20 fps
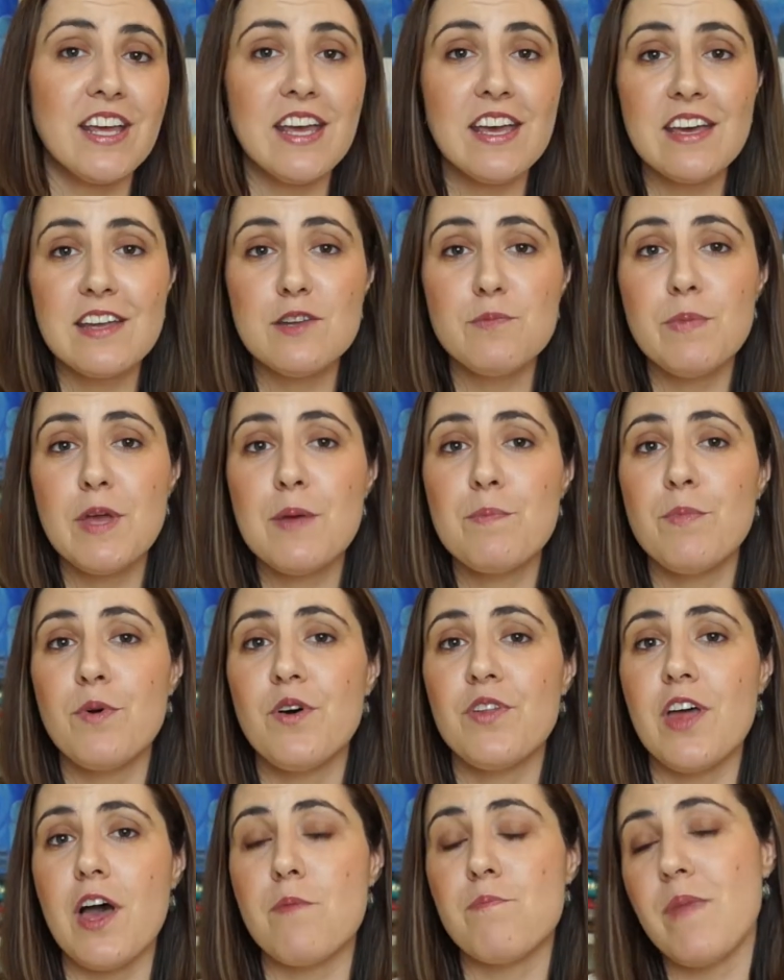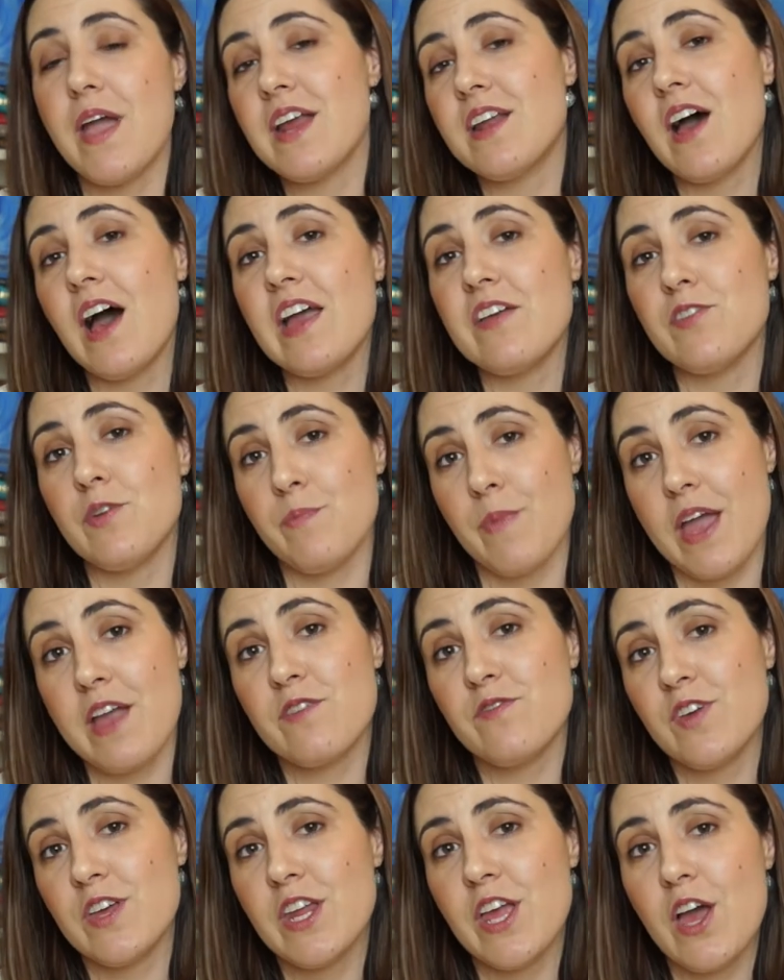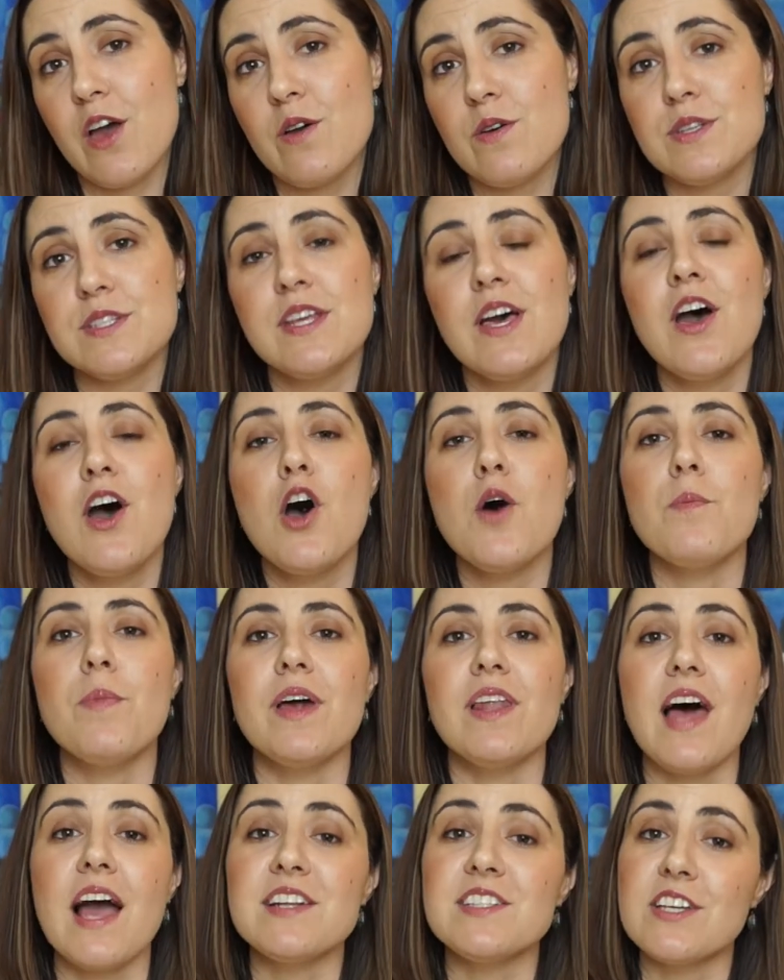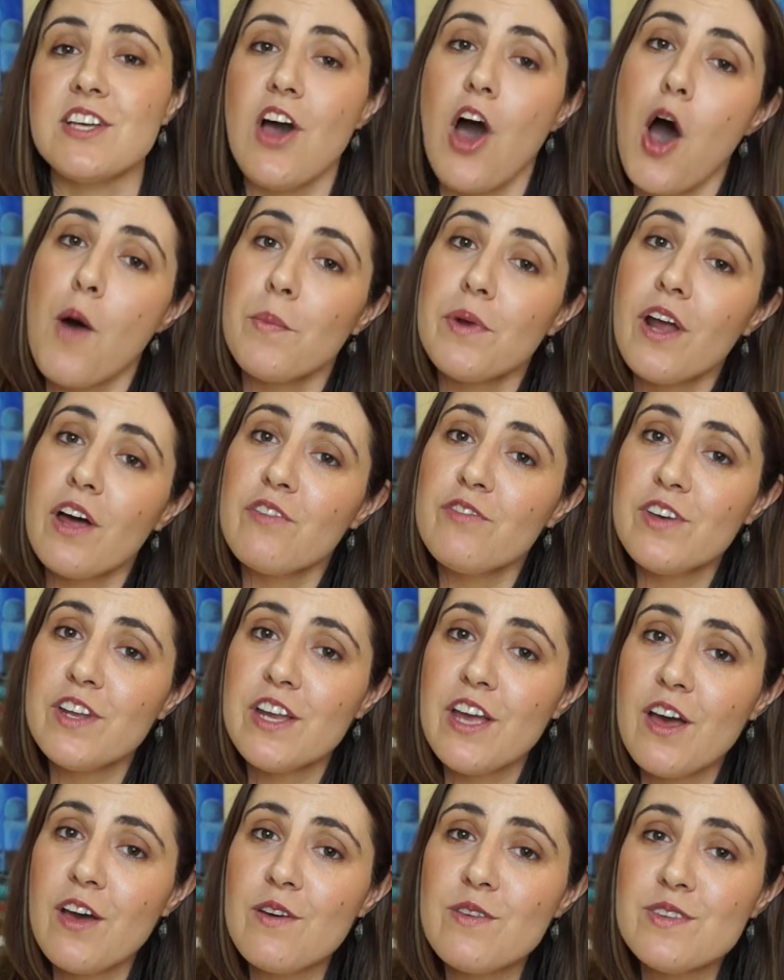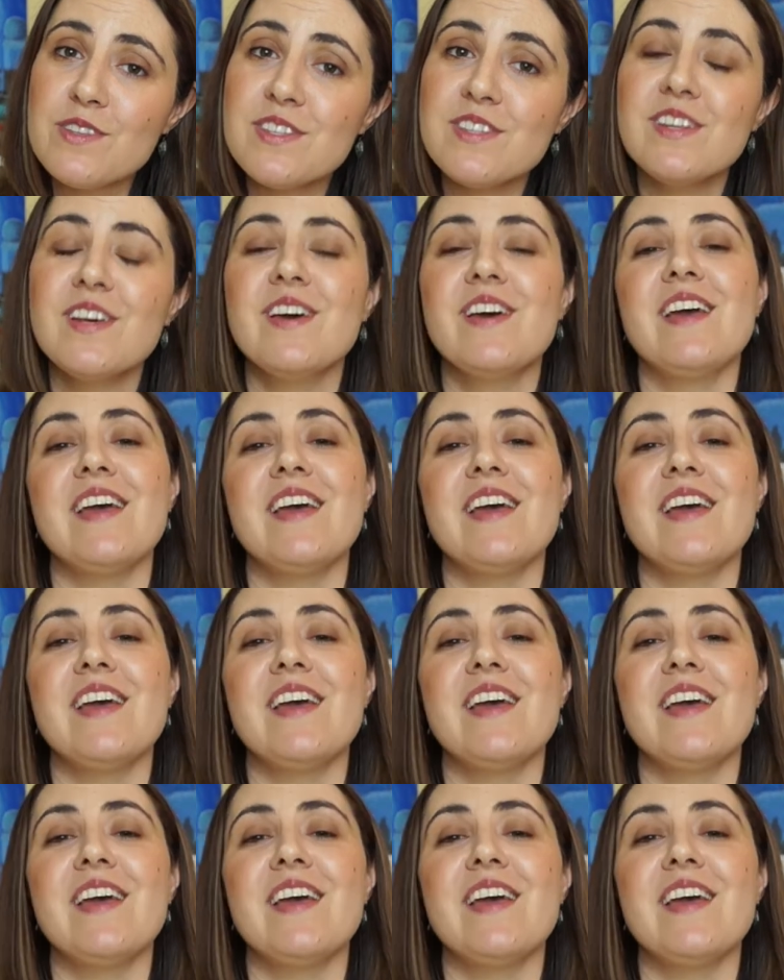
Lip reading: and people that may not even make videos but like to comment on videos,